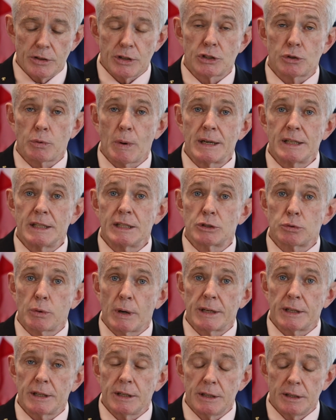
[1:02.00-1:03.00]
in the
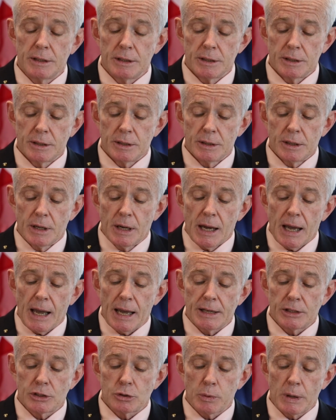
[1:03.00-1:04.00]
2020
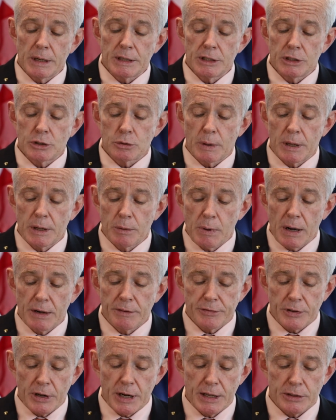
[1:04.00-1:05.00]
and 2021
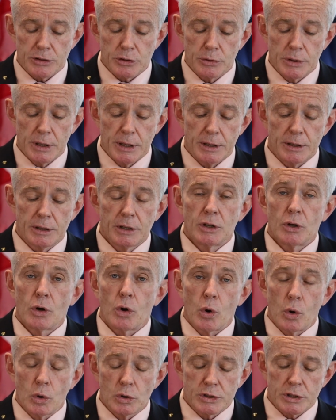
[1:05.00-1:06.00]
financial year,
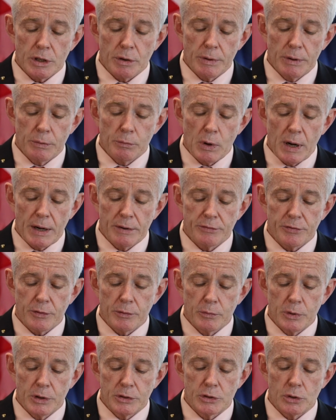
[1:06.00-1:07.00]
also in one
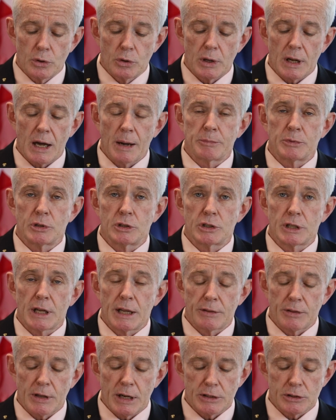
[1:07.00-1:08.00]
withdrawal, up to
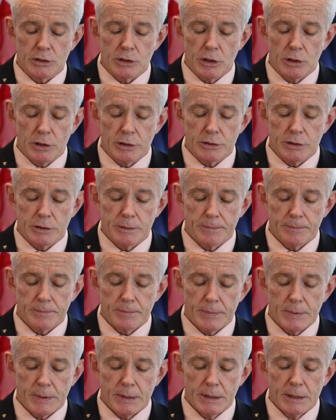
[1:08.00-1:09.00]
$10,000.
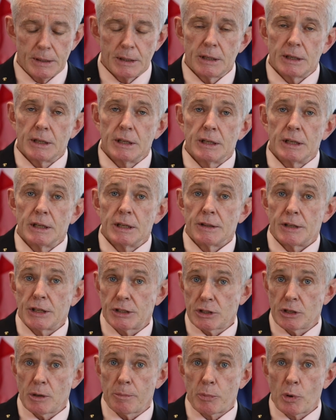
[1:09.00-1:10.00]

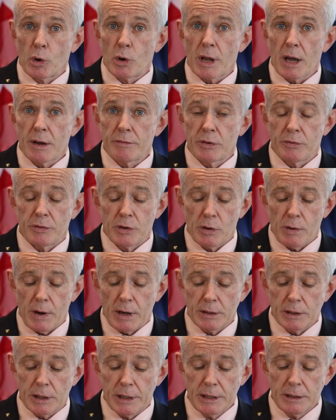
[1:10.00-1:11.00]
This is a broad overview
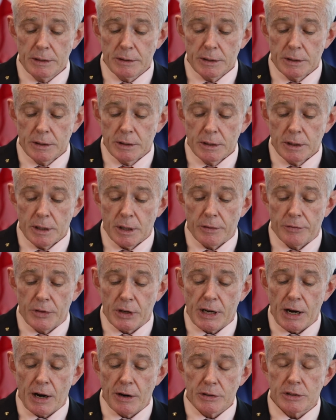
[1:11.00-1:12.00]
only of the
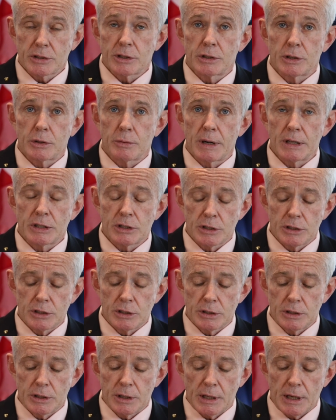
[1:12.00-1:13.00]
current
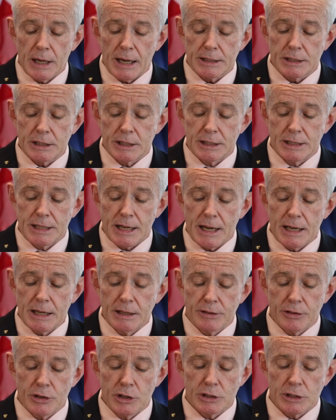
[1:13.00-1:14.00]
situation at
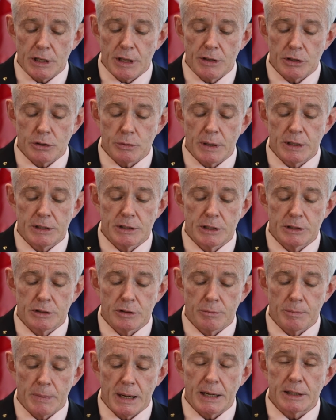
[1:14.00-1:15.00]
today, Thursday, the 26th
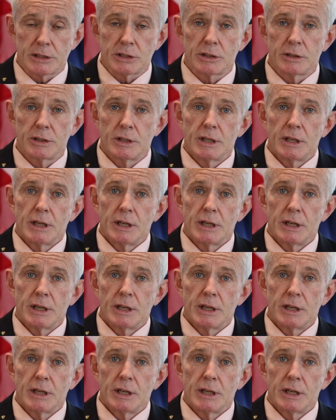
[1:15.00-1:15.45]
of March.